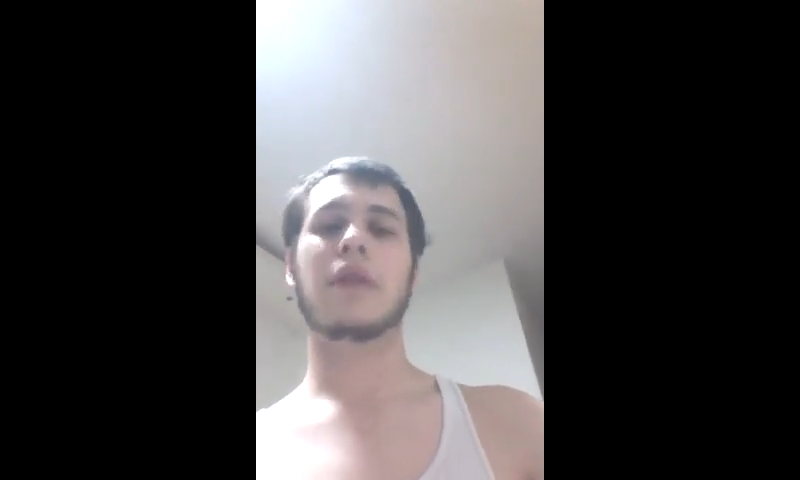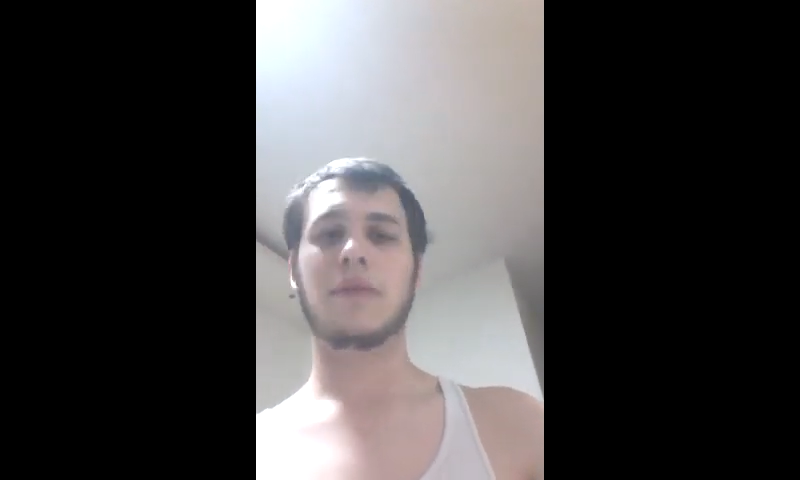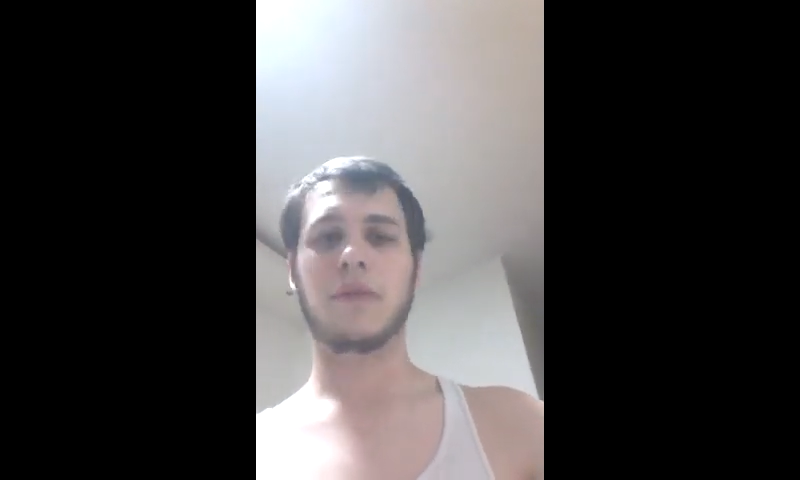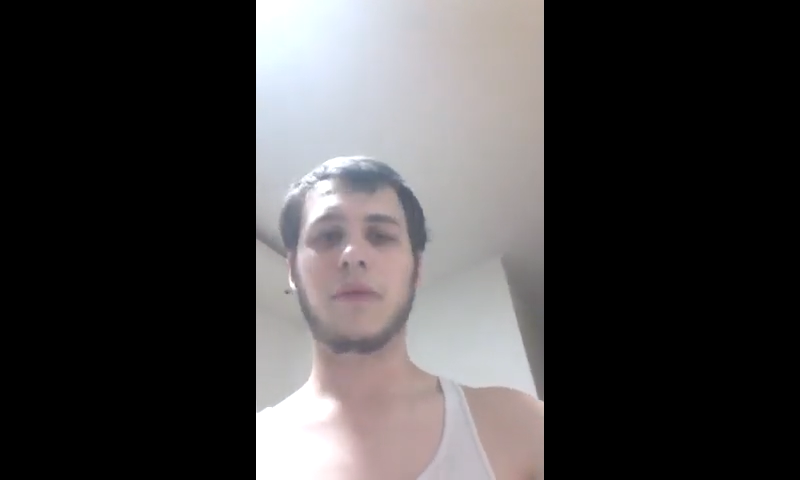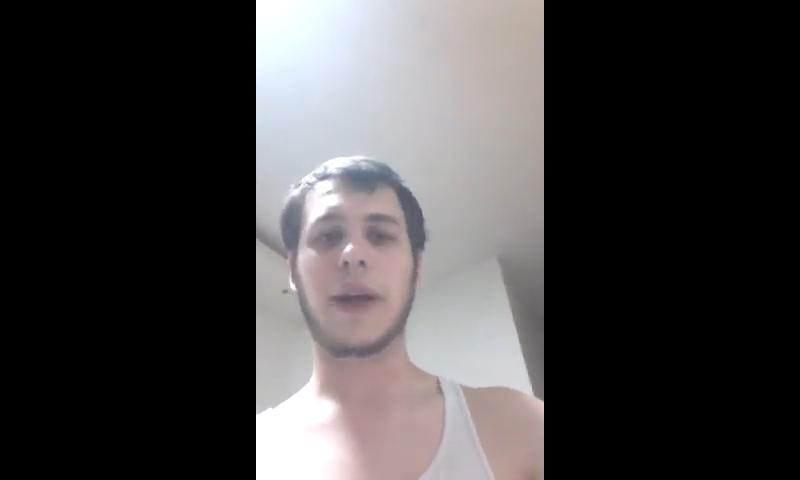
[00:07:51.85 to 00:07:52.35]

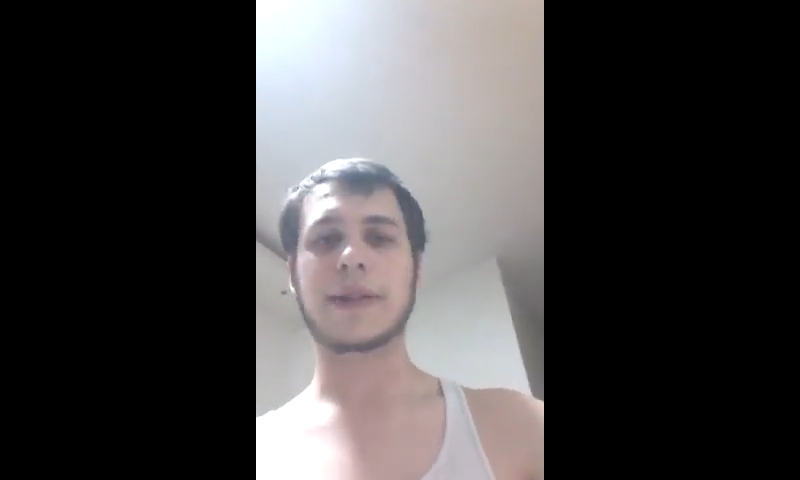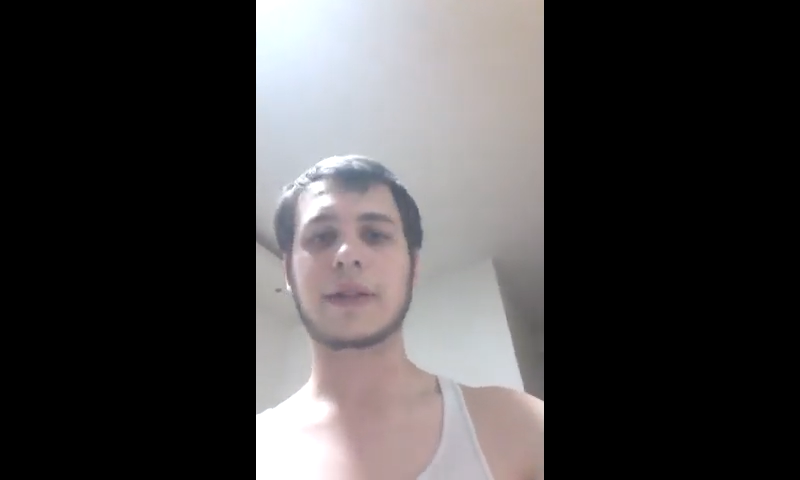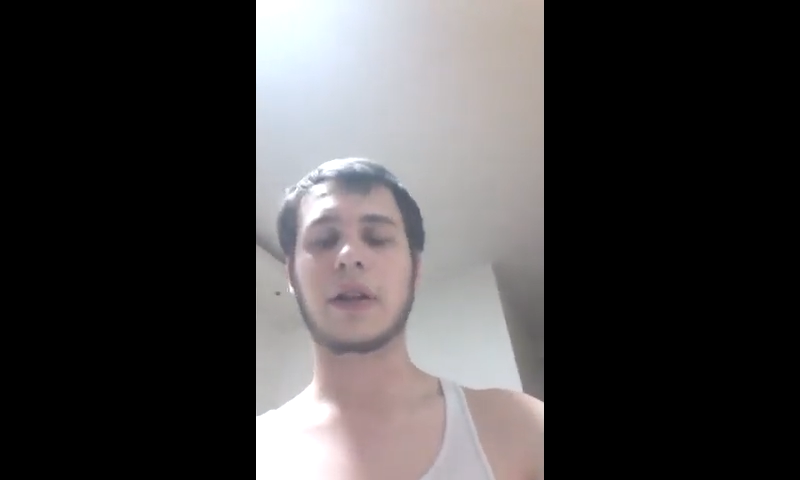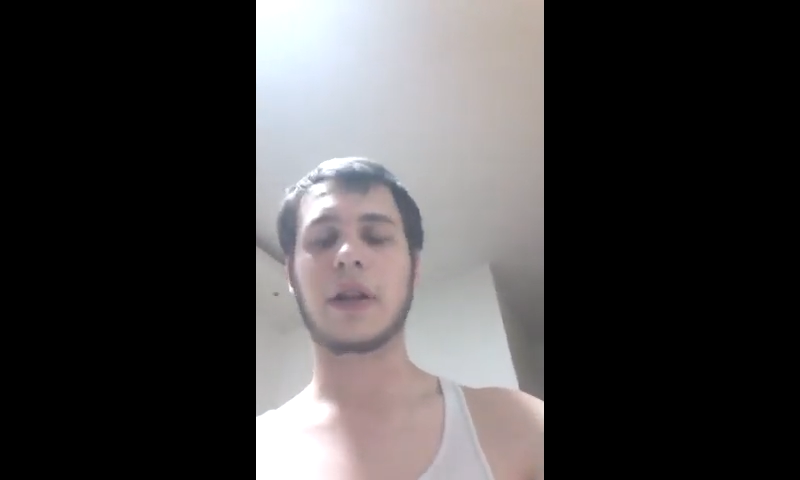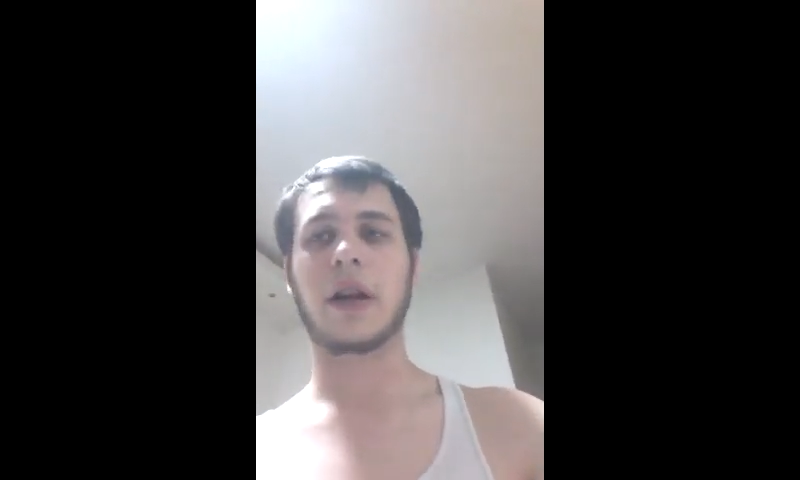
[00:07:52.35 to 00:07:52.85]
fast learner
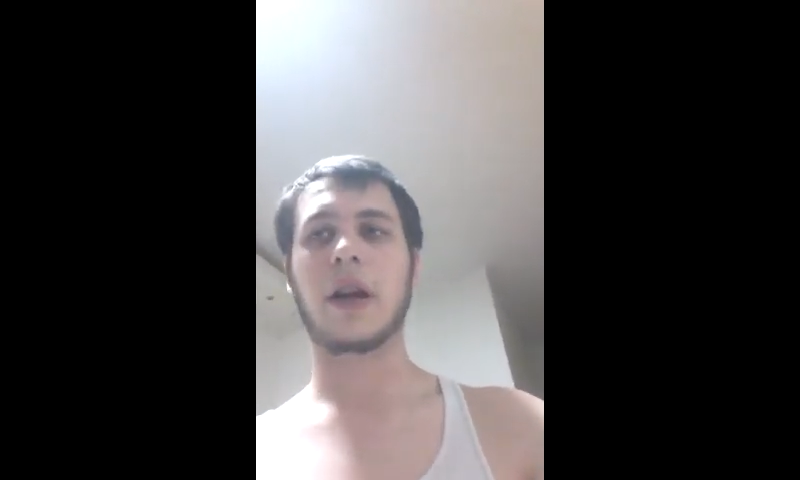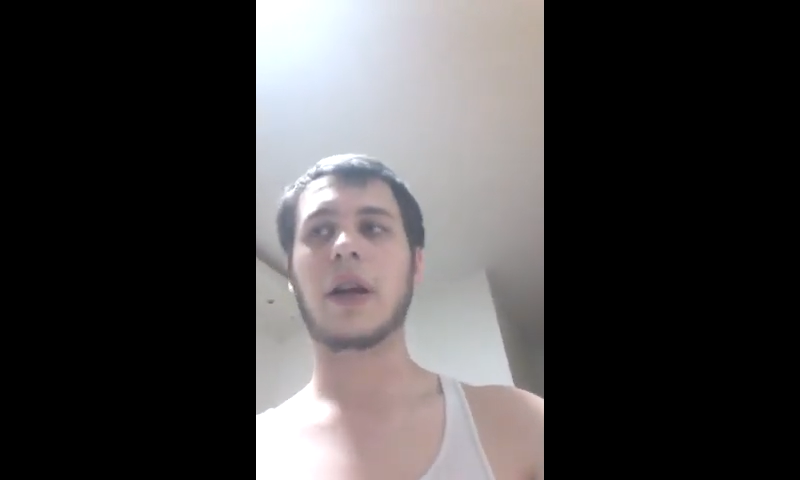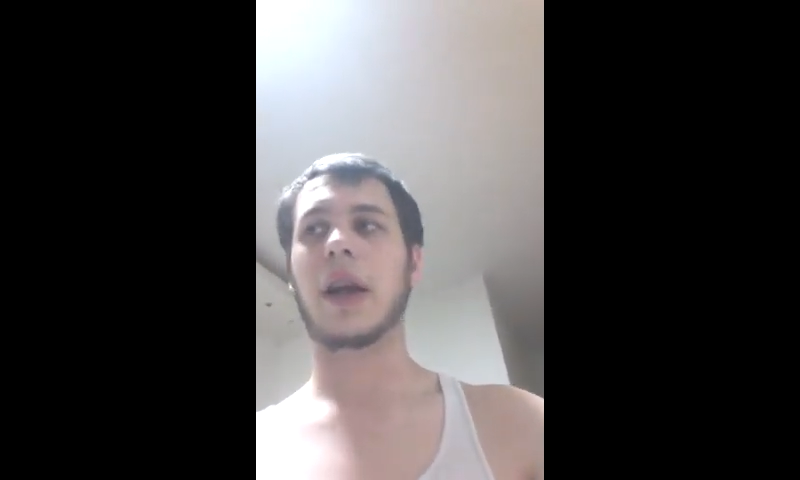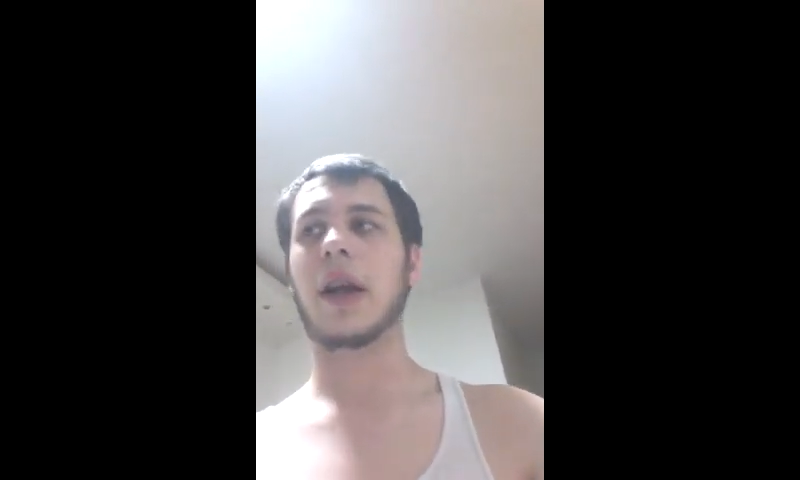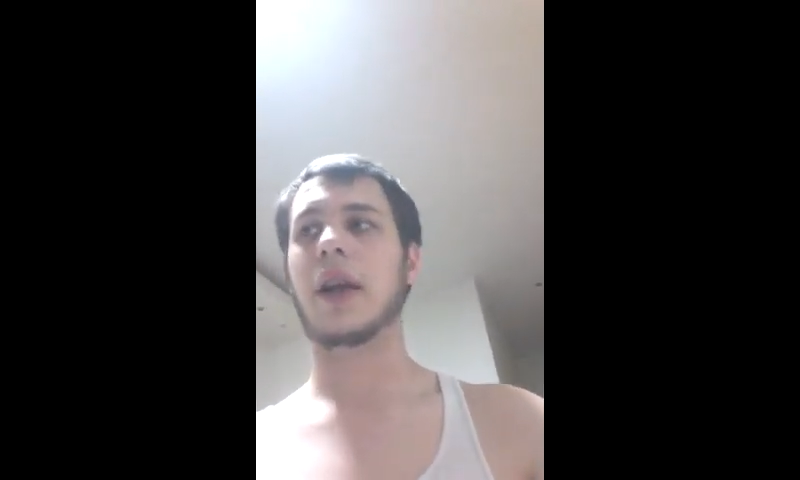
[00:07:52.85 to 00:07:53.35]

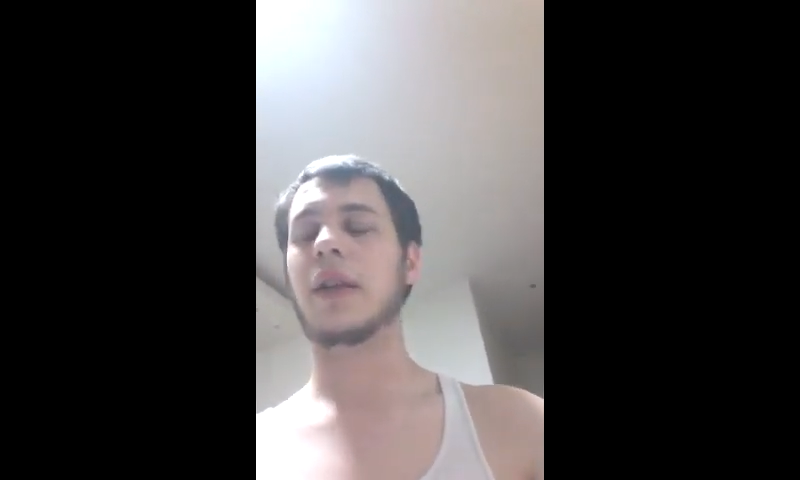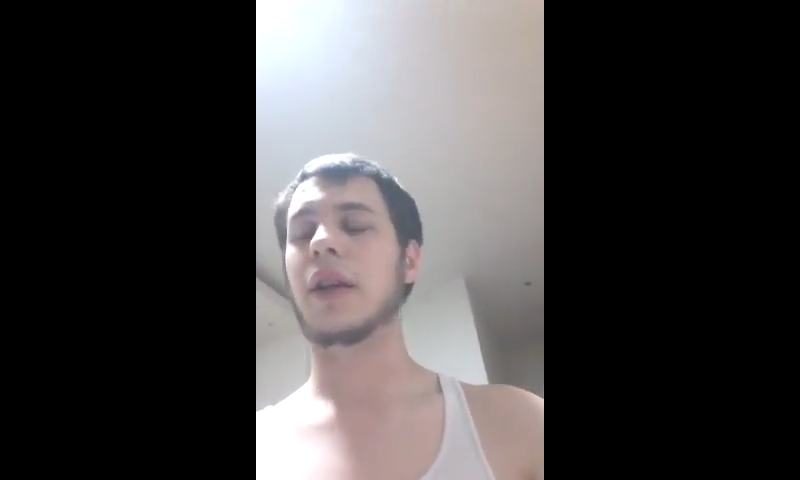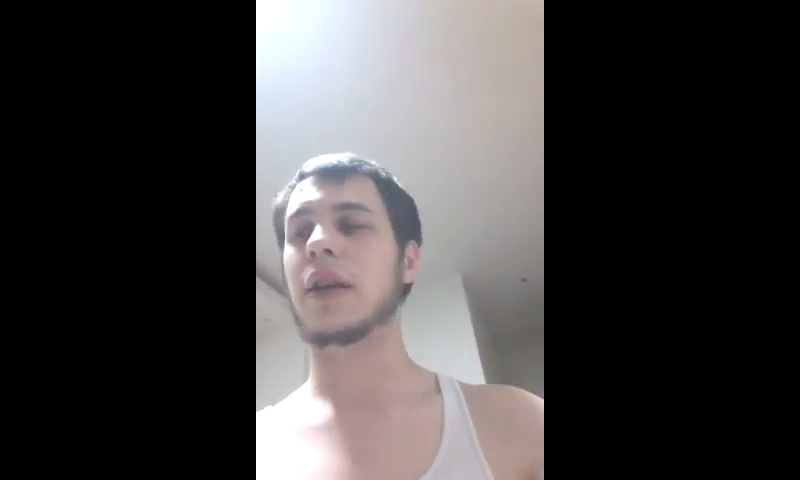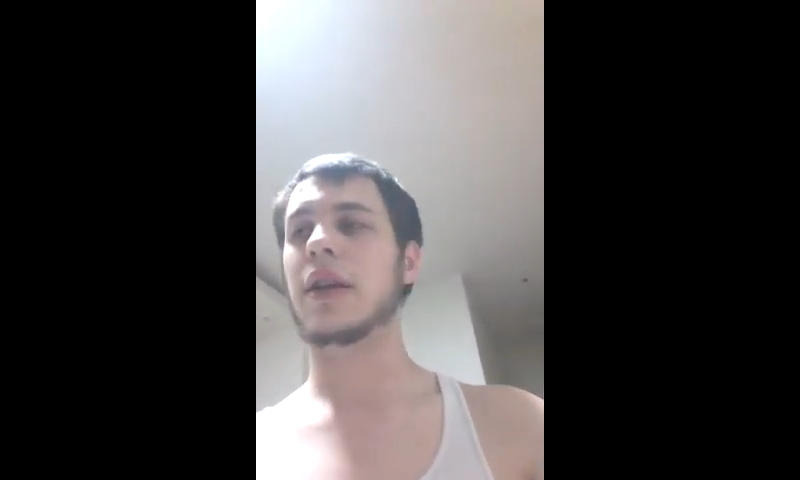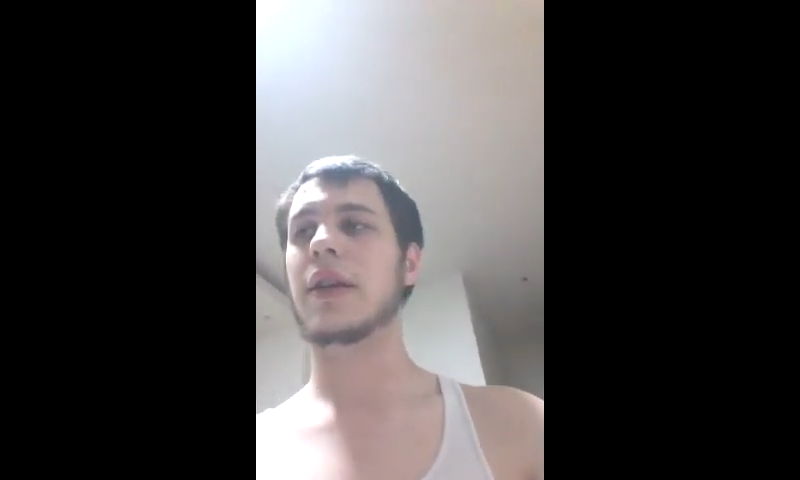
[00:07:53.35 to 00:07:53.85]
and that
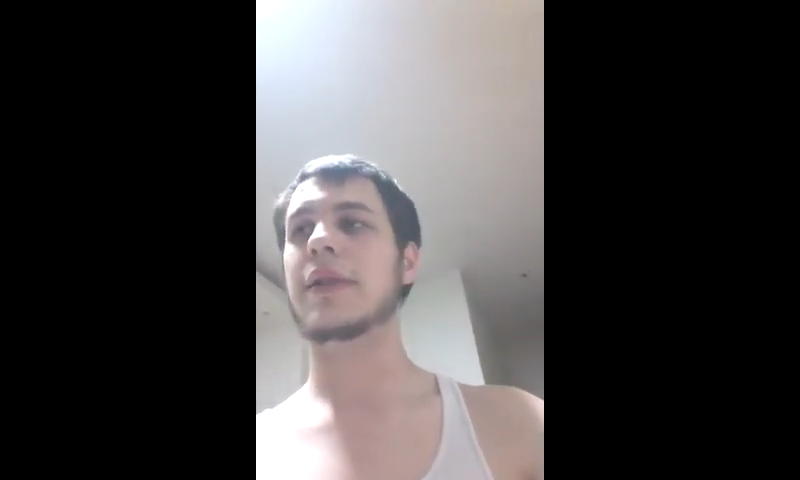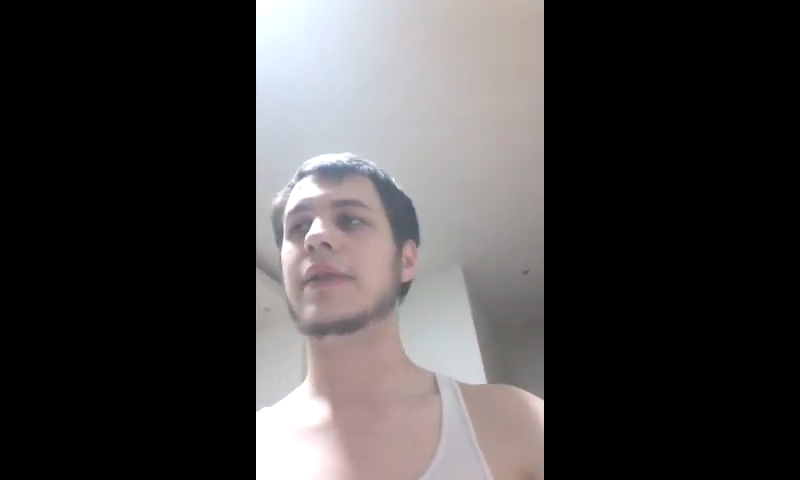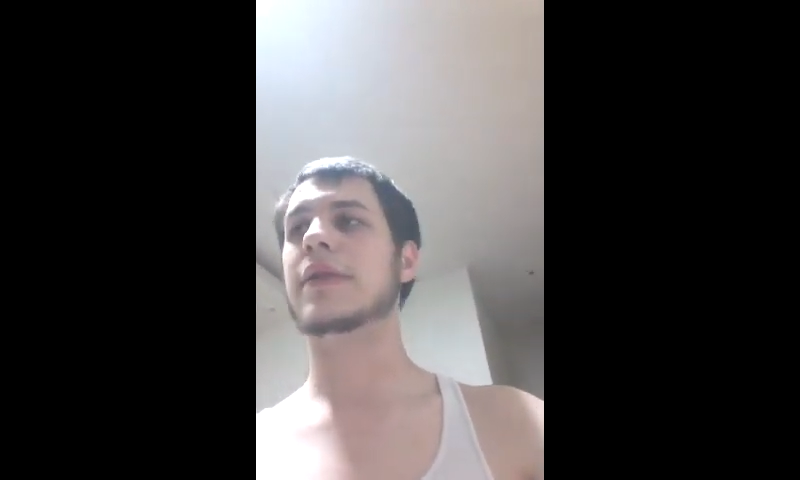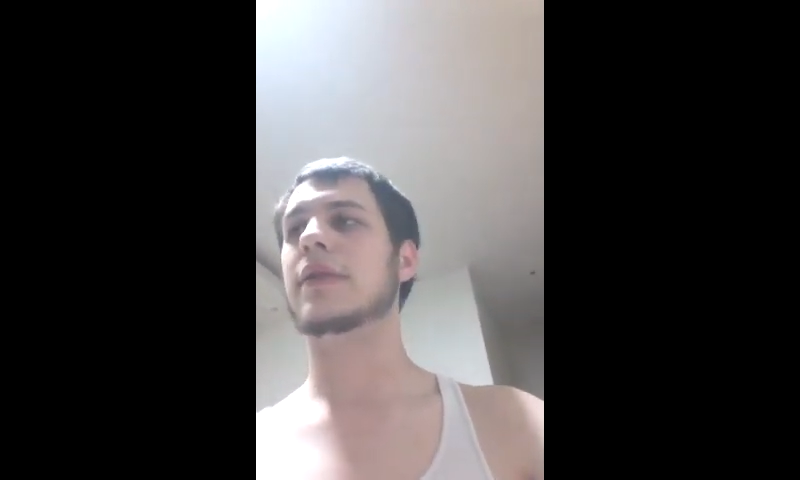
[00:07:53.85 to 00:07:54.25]
he's